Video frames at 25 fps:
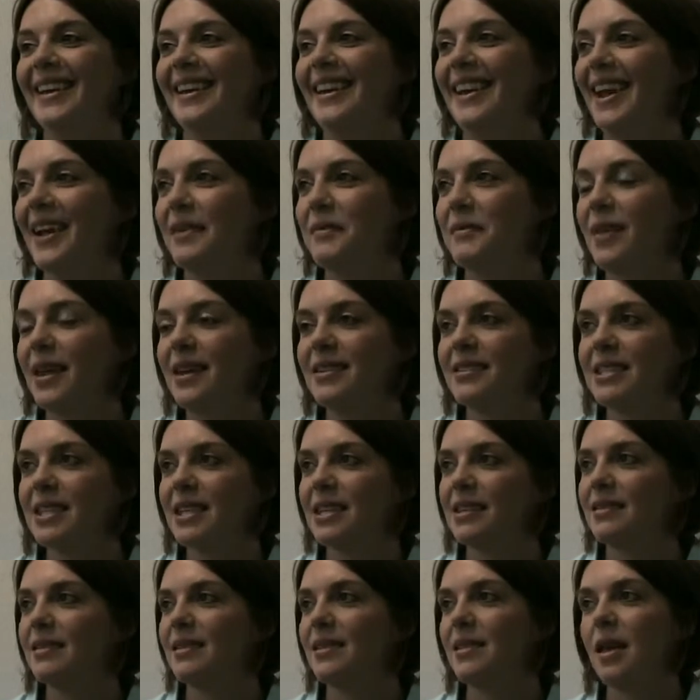And they
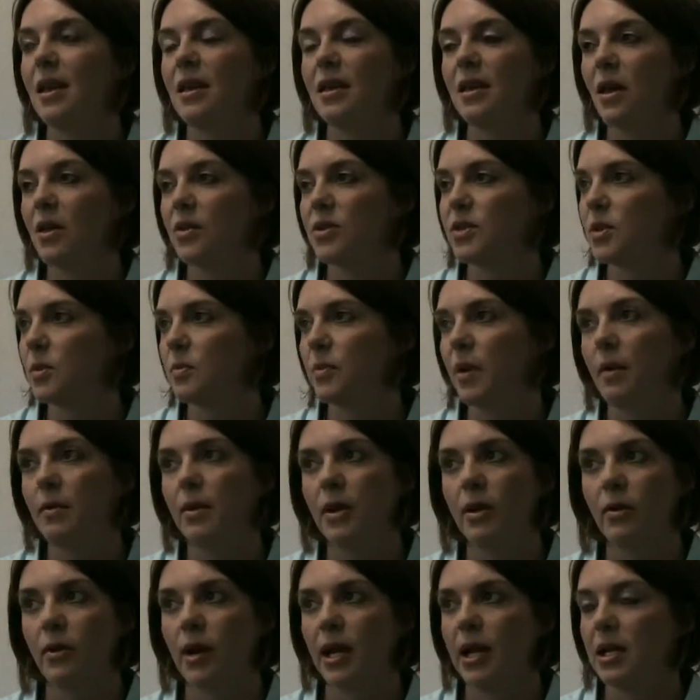did, Yellowstone
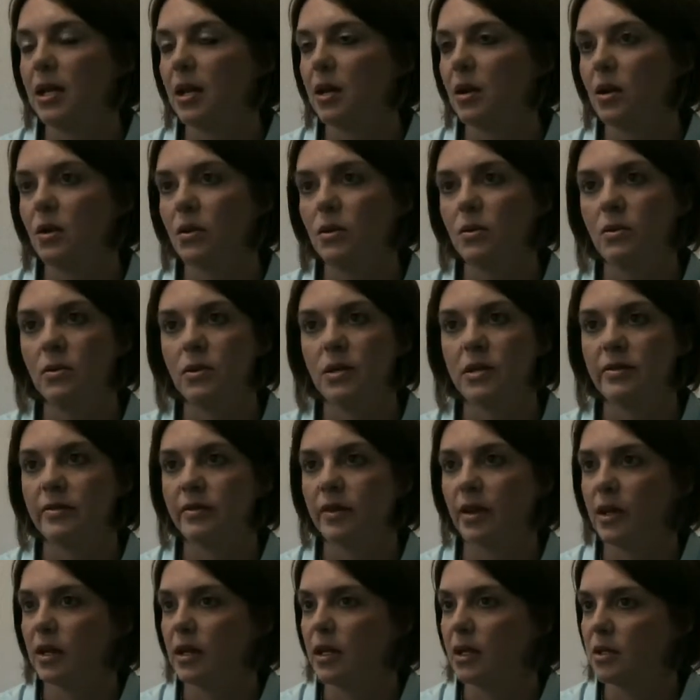Public Radio was
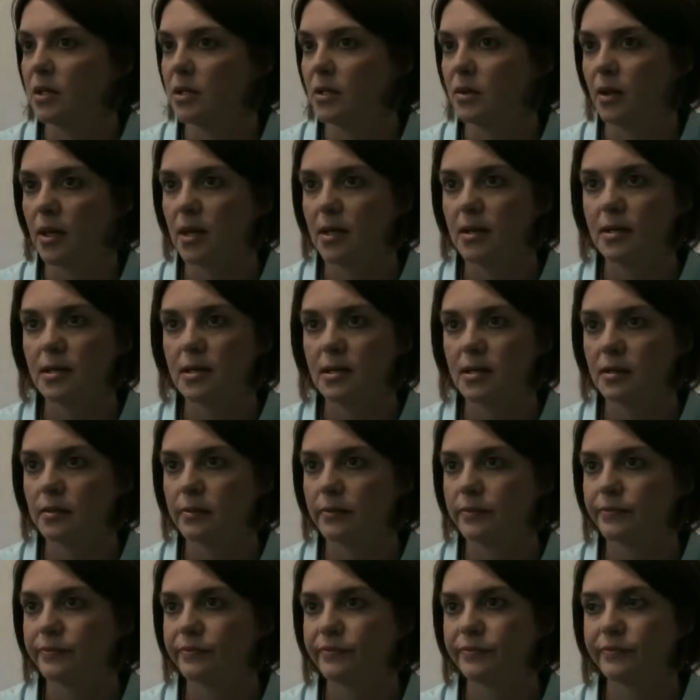very good to us.
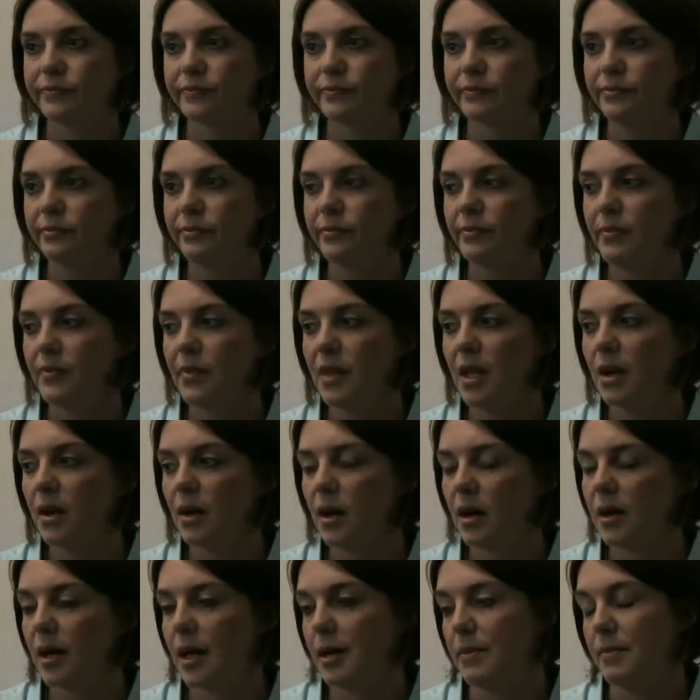
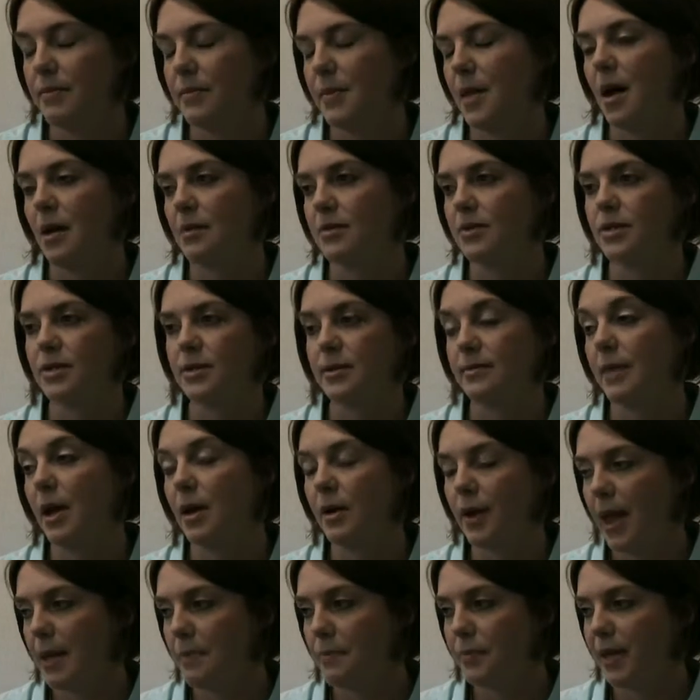Or not just,
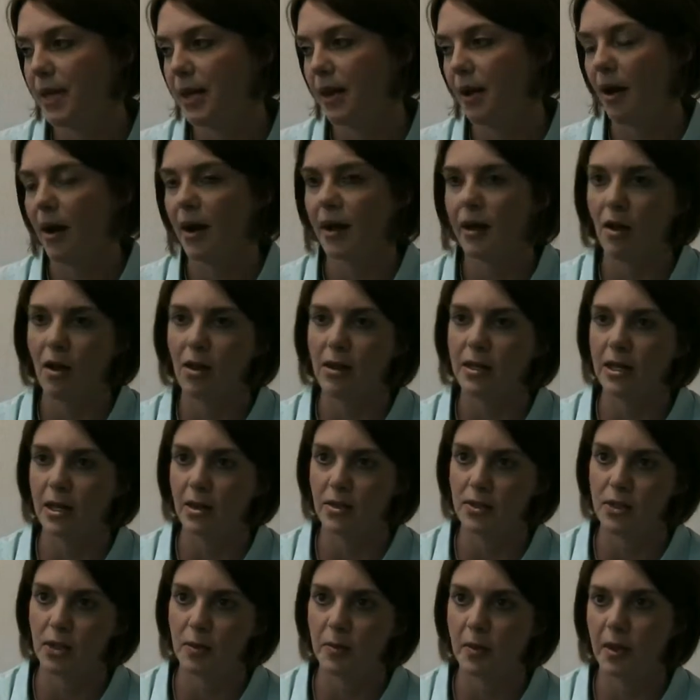or NPR, I call it
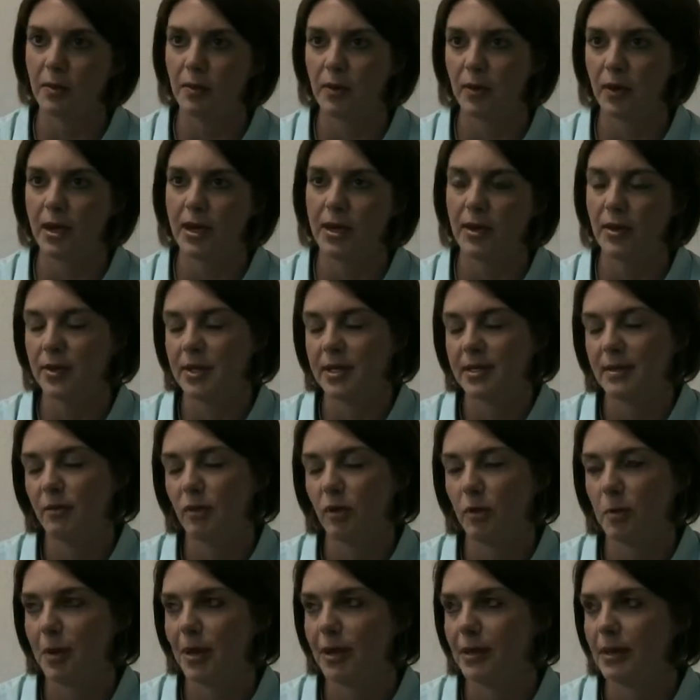Yellowstone Public Radio because I'm
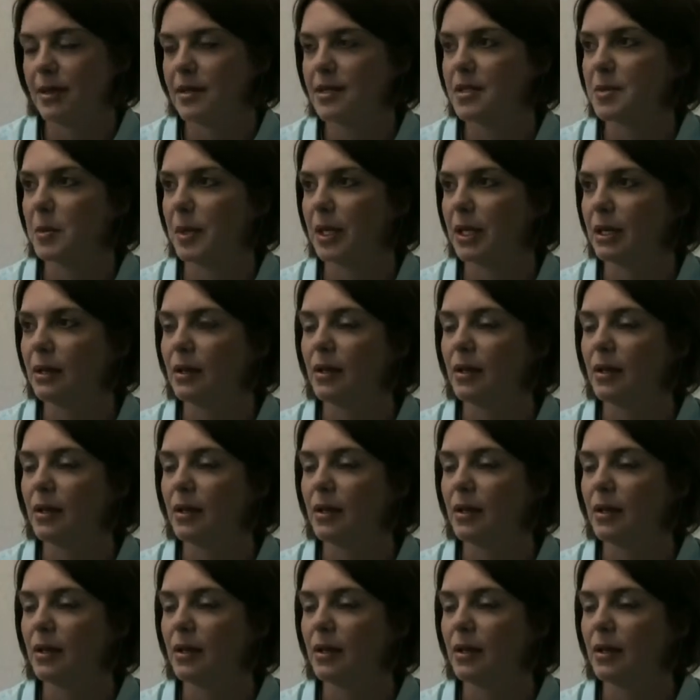from Billings, but